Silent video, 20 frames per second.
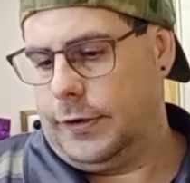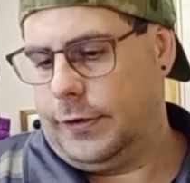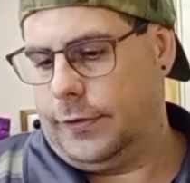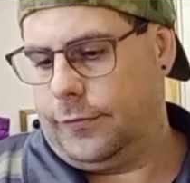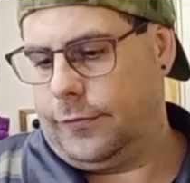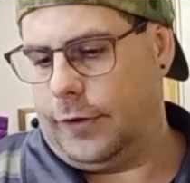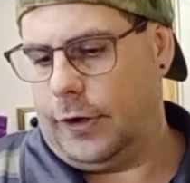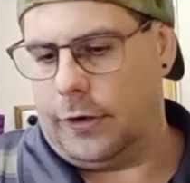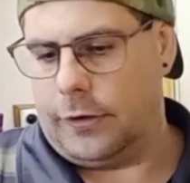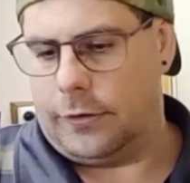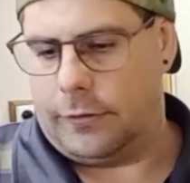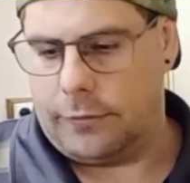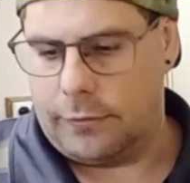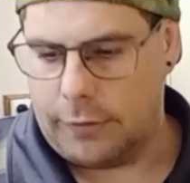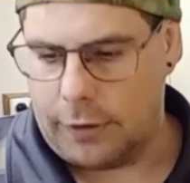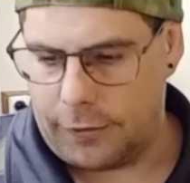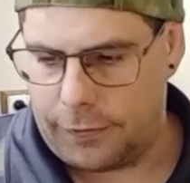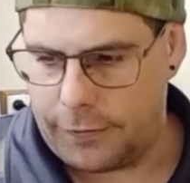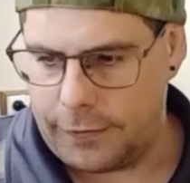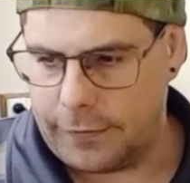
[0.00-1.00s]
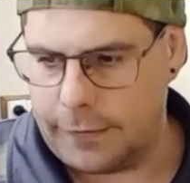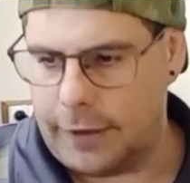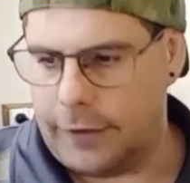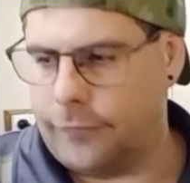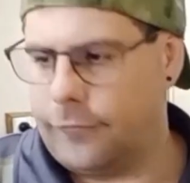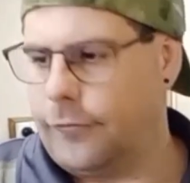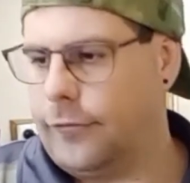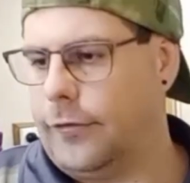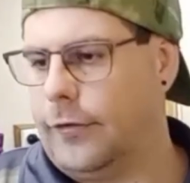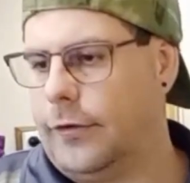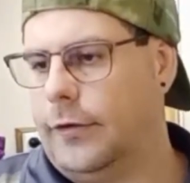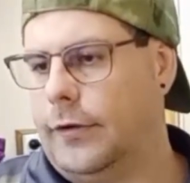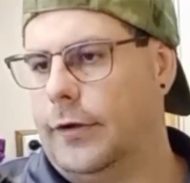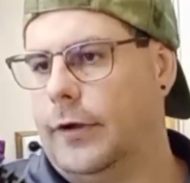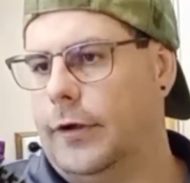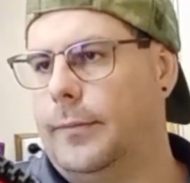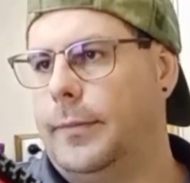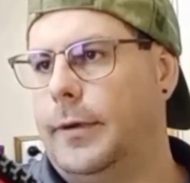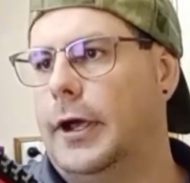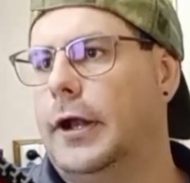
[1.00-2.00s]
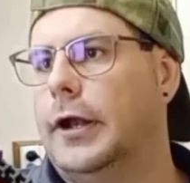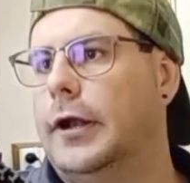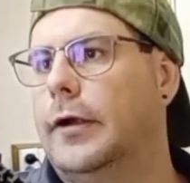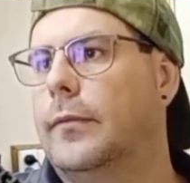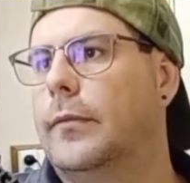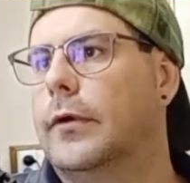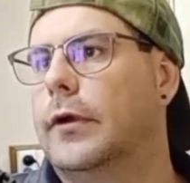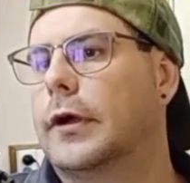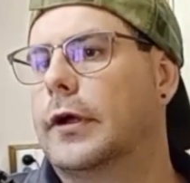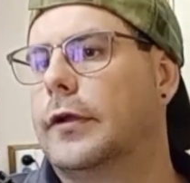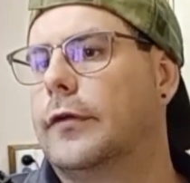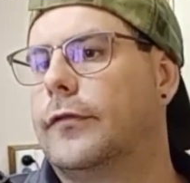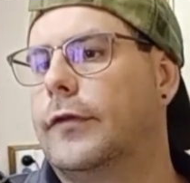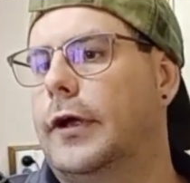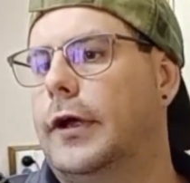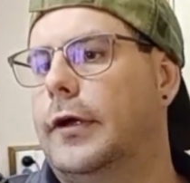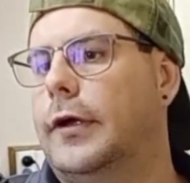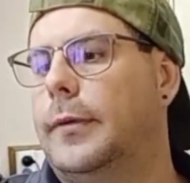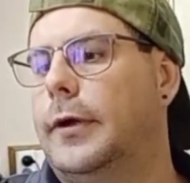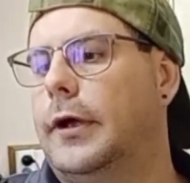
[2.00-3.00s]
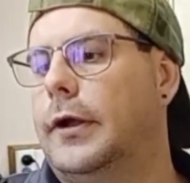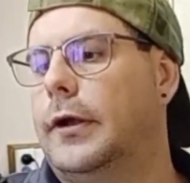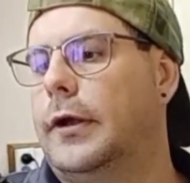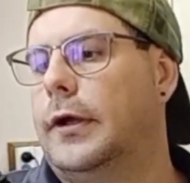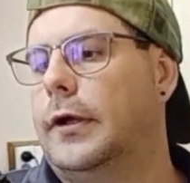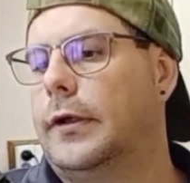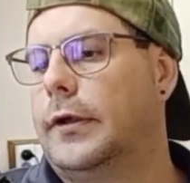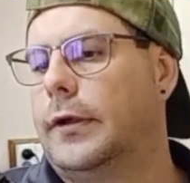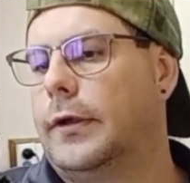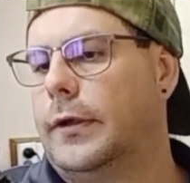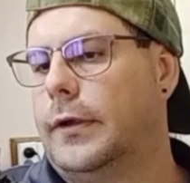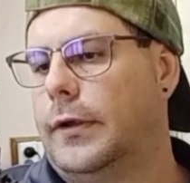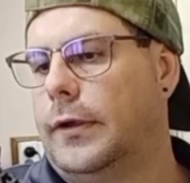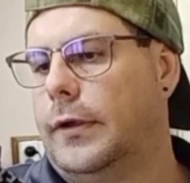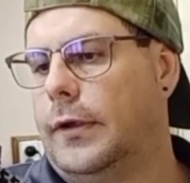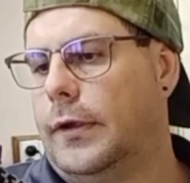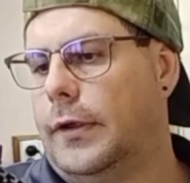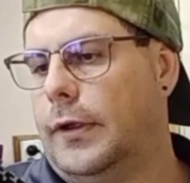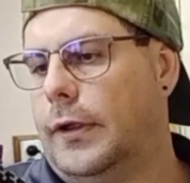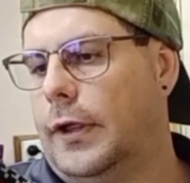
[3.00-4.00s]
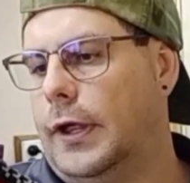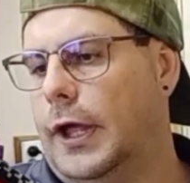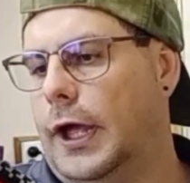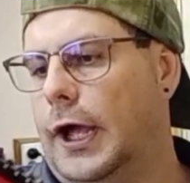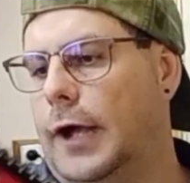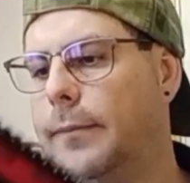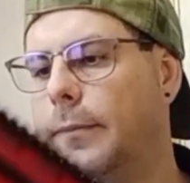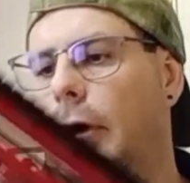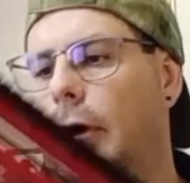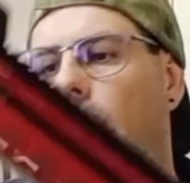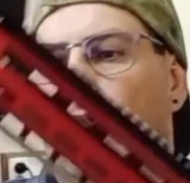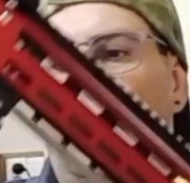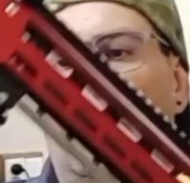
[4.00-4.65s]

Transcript: So I think that's about it. What I can say about her. Oh,